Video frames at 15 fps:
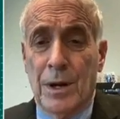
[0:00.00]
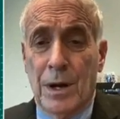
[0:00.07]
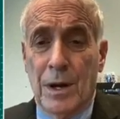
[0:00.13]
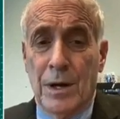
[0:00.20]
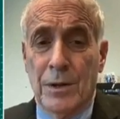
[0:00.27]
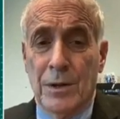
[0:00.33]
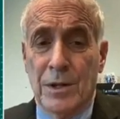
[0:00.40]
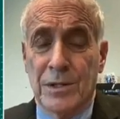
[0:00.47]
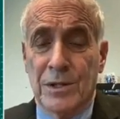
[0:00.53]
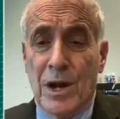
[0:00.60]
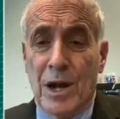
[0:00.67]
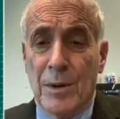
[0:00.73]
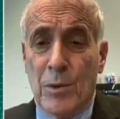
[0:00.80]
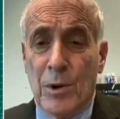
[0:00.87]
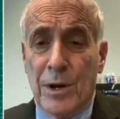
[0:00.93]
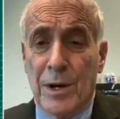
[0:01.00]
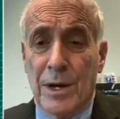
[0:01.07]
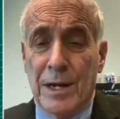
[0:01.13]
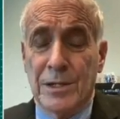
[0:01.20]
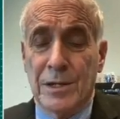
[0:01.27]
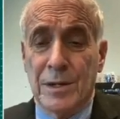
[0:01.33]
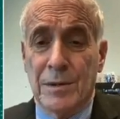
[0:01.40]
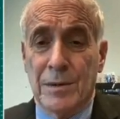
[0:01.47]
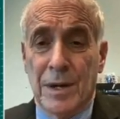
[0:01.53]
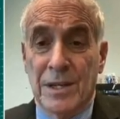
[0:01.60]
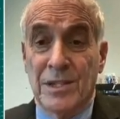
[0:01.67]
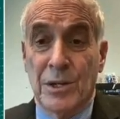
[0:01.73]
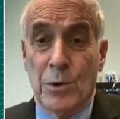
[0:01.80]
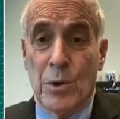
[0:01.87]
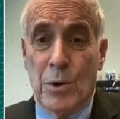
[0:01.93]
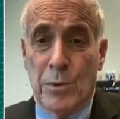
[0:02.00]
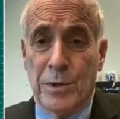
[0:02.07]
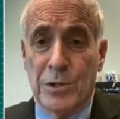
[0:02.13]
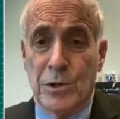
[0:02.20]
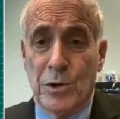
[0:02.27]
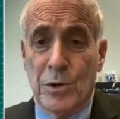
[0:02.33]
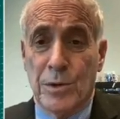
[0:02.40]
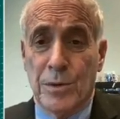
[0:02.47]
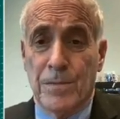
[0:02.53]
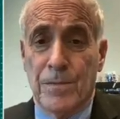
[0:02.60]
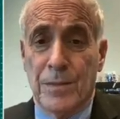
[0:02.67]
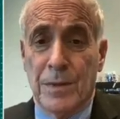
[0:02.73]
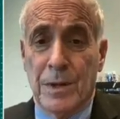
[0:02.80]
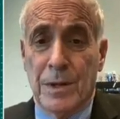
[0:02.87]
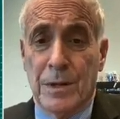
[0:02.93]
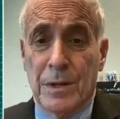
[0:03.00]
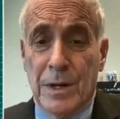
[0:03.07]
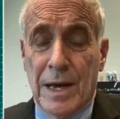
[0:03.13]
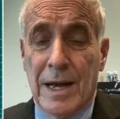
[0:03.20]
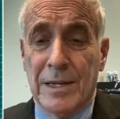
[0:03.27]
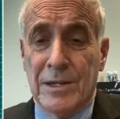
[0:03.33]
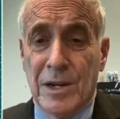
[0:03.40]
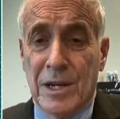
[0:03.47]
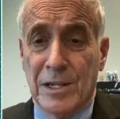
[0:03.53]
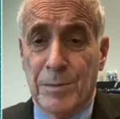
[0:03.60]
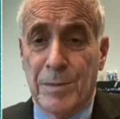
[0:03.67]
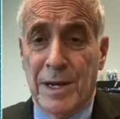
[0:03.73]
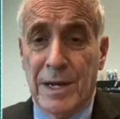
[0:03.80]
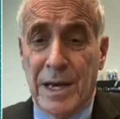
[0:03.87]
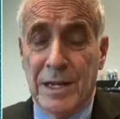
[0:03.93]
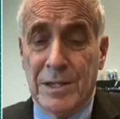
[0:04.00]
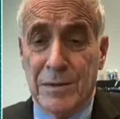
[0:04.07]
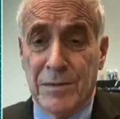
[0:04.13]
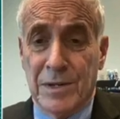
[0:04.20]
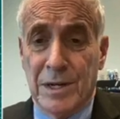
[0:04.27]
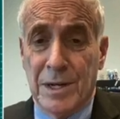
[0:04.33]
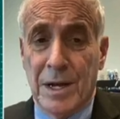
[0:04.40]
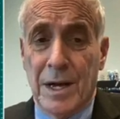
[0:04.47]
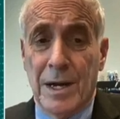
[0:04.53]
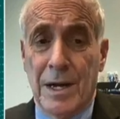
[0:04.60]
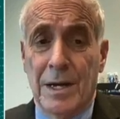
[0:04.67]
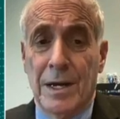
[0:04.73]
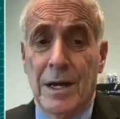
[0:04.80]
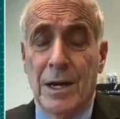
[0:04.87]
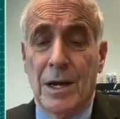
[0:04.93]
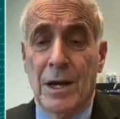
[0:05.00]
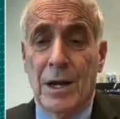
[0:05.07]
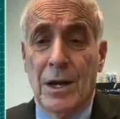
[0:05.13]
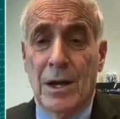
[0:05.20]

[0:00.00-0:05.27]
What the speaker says: The stock market has a zero return as I speak as of today,